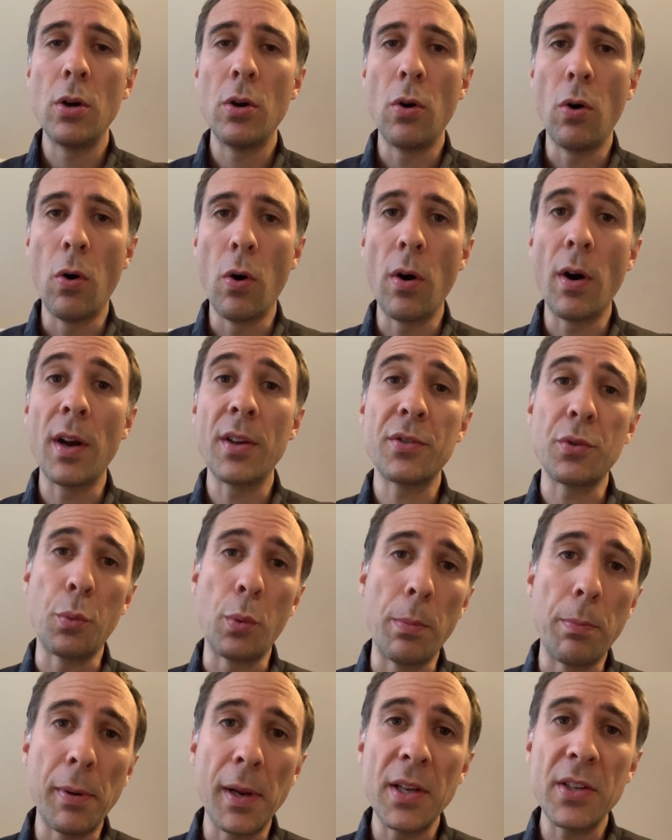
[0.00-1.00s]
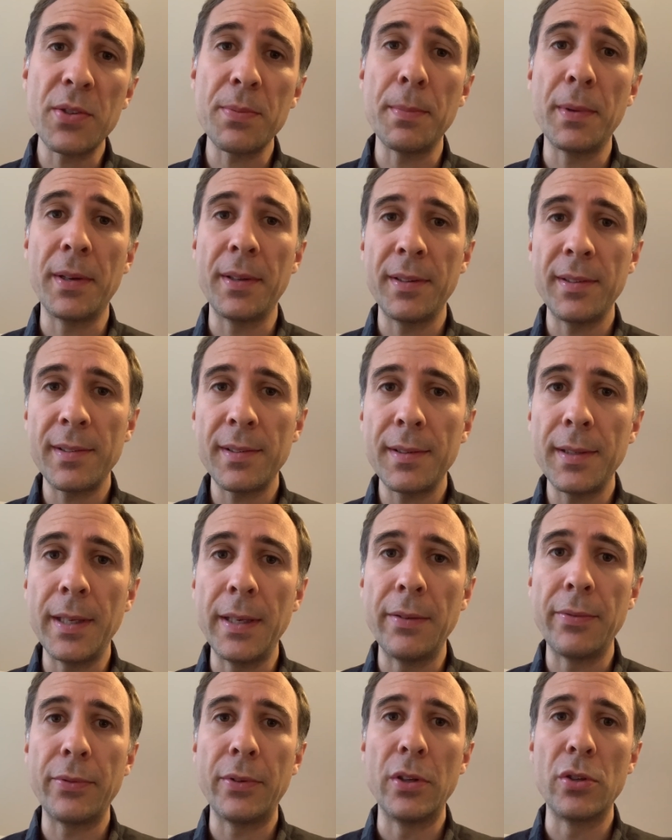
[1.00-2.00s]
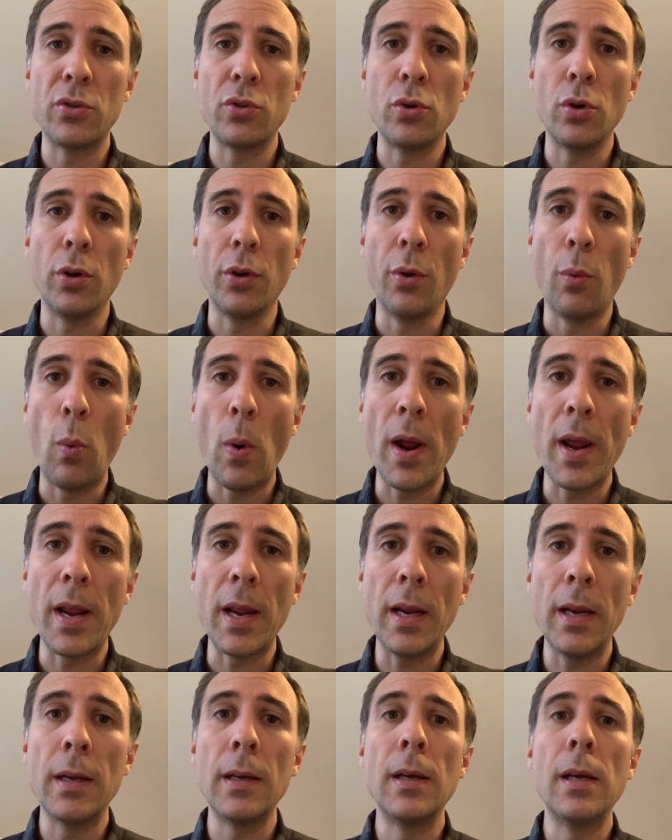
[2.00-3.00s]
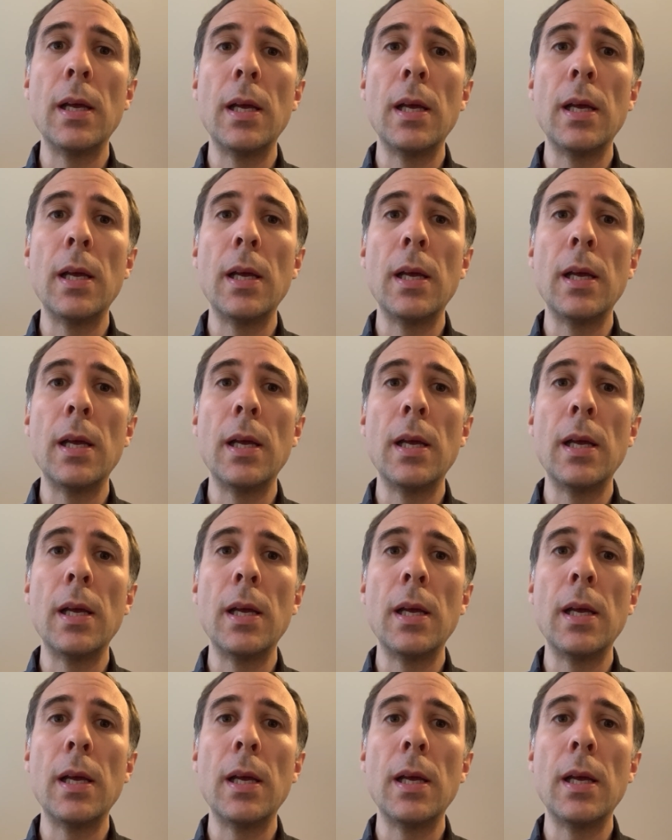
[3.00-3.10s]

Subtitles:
or as a replacement if there's no other way,